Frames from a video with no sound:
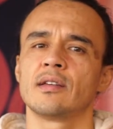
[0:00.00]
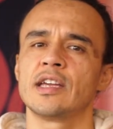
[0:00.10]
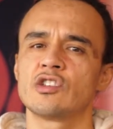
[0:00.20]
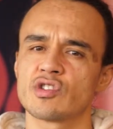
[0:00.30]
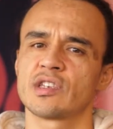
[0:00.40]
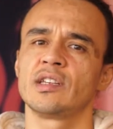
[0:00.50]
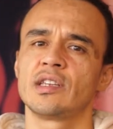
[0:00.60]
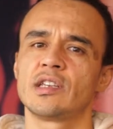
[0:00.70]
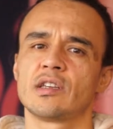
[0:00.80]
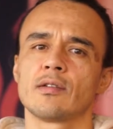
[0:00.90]
interesting
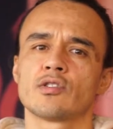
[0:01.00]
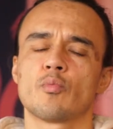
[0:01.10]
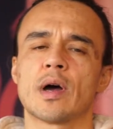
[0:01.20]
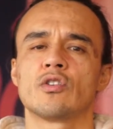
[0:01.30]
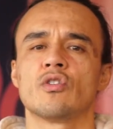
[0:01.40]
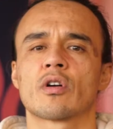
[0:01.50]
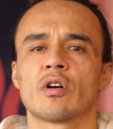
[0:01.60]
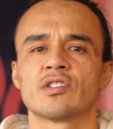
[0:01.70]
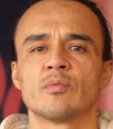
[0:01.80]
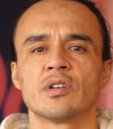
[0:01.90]
details about your
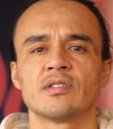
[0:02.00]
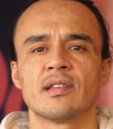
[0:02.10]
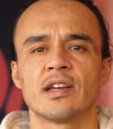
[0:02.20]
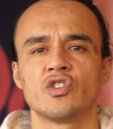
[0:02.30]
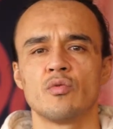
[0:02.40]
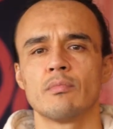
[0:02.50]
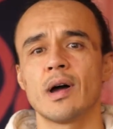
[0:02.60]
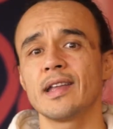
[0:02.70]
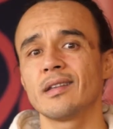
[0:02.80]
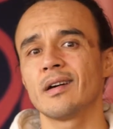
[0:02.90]
customers that you
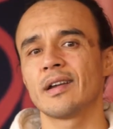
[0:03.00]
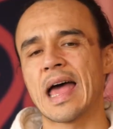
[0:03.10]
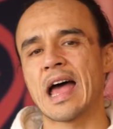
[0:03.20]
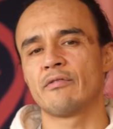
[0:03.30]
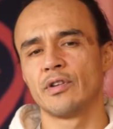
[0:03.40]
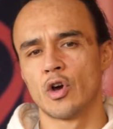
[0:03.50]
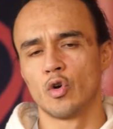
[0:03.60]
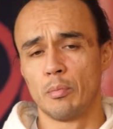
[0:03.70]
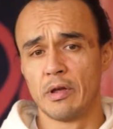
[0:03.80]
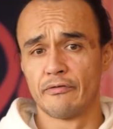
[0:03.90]
might not have
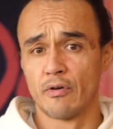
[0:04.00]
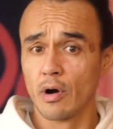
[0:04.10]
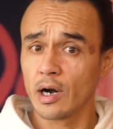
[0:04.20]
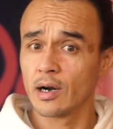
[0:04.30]
known before.